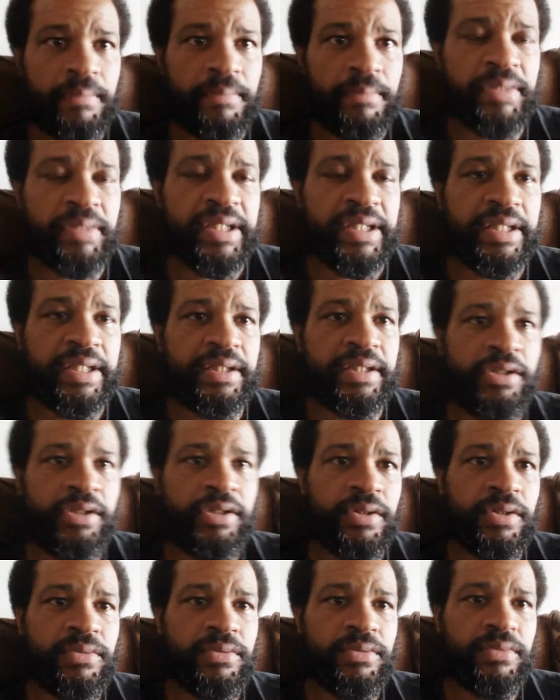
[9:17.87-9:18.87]
but, you
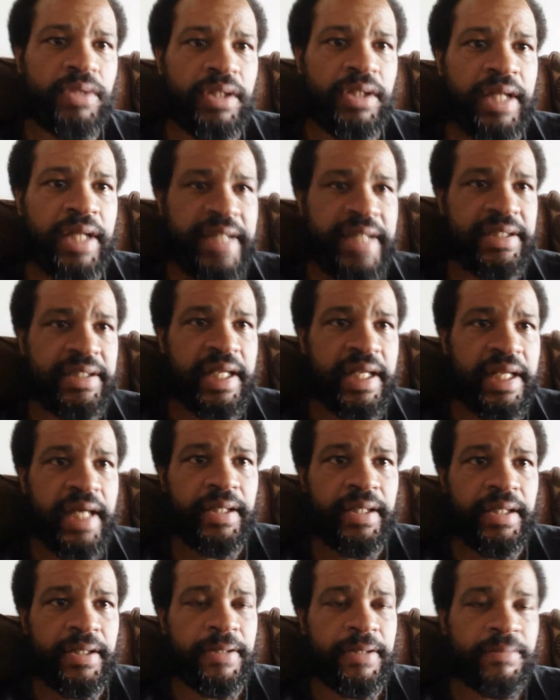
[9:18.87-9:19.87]
know, guys
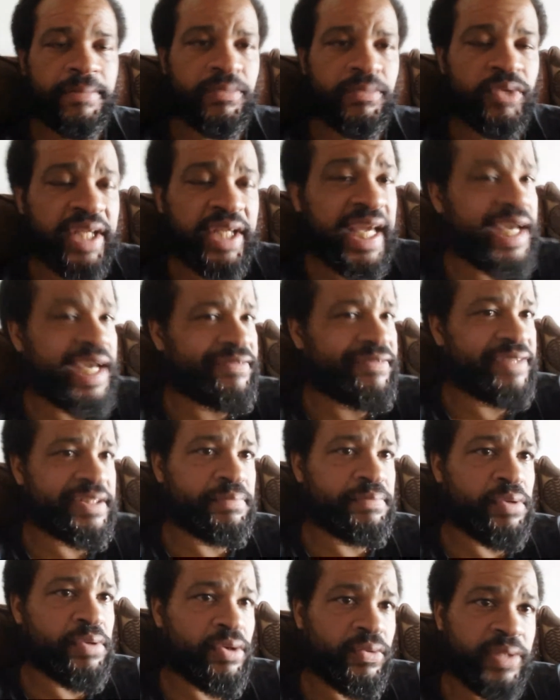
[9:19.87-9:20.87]
like, um, we can't face
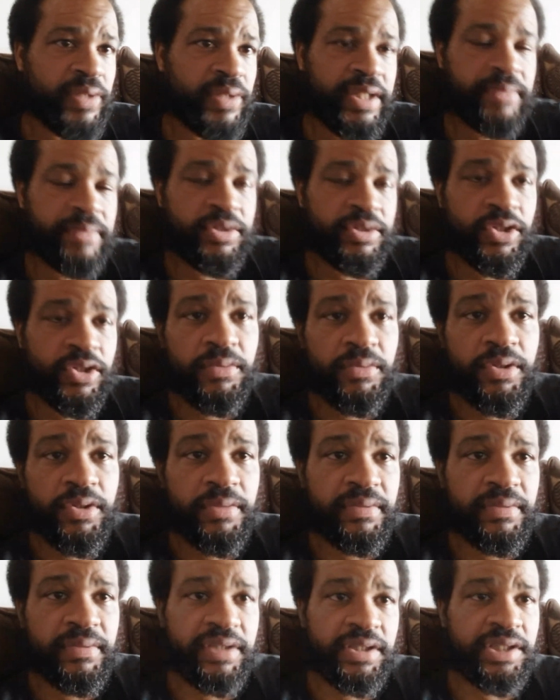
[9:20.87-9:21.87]
Paul Williams no
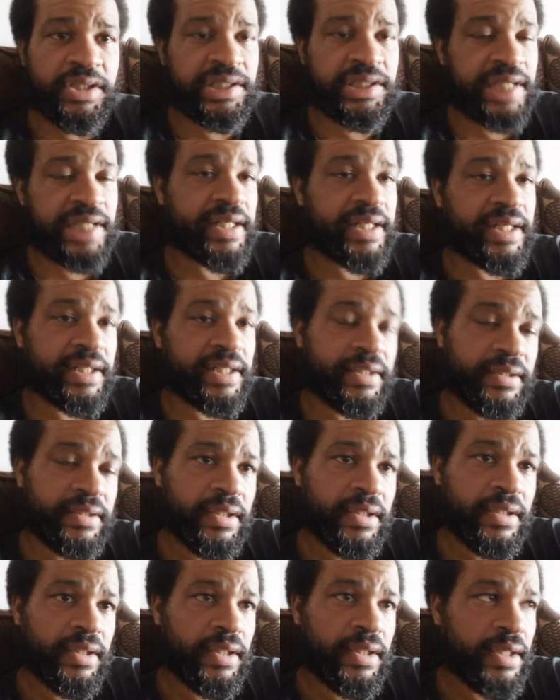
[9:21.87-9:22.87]
more, sadly.
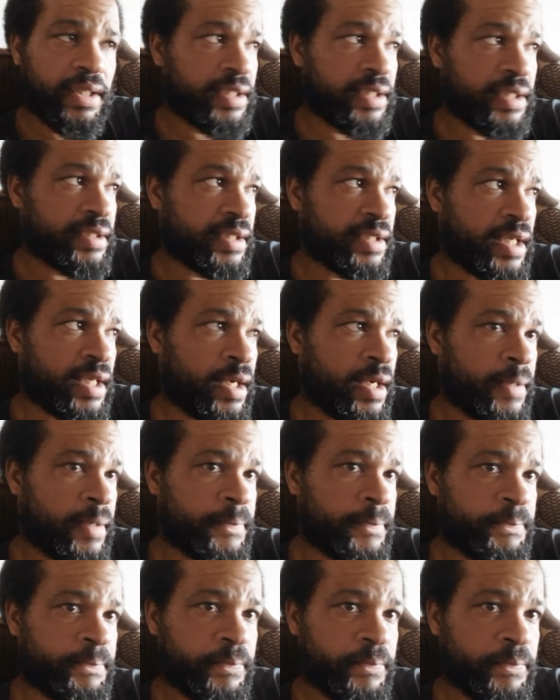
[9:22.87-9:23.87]

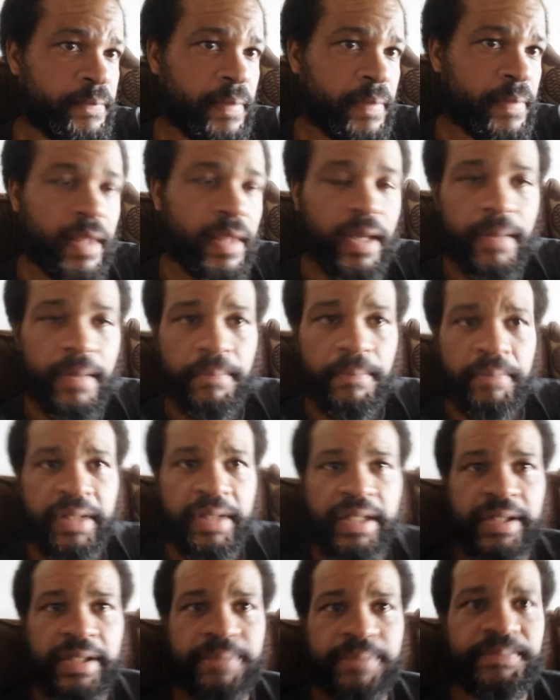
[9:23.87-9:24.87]
Um,
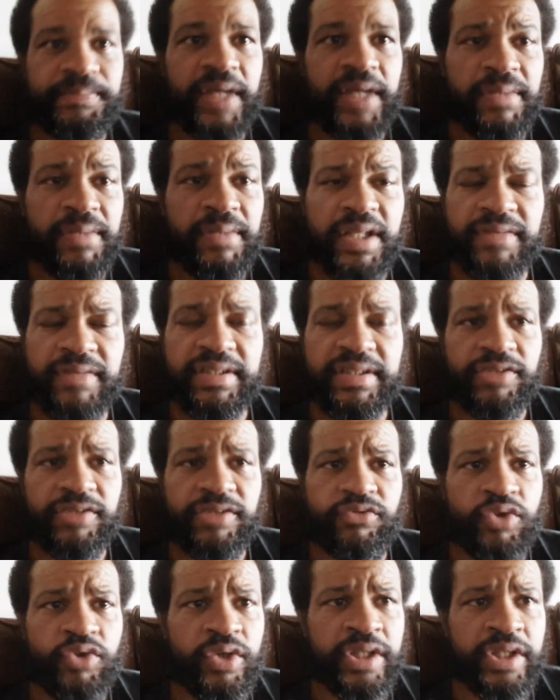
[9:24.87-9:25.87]
but I would love to see
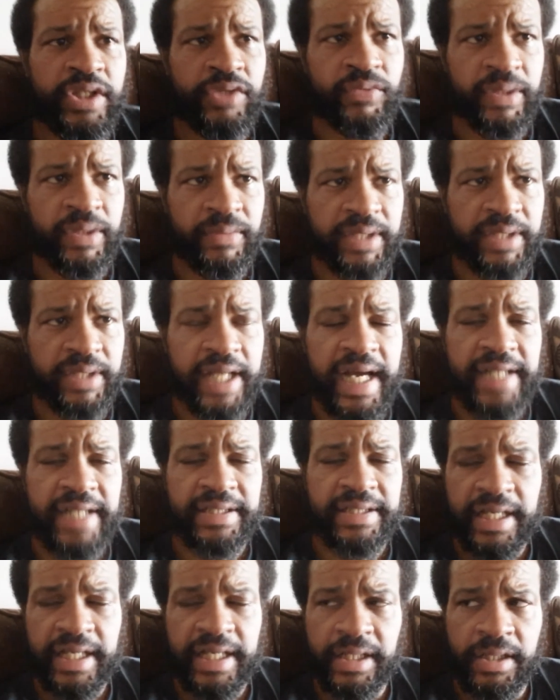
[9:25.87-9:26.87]
Floyd in the ring with
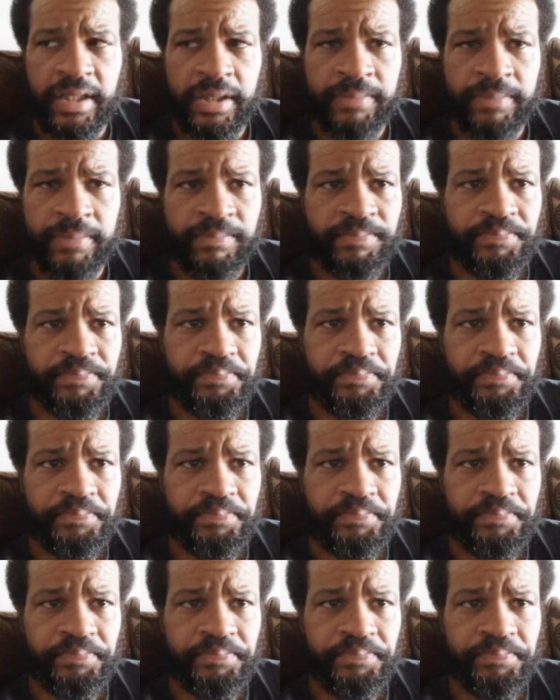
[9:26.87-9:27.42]
guys like, um,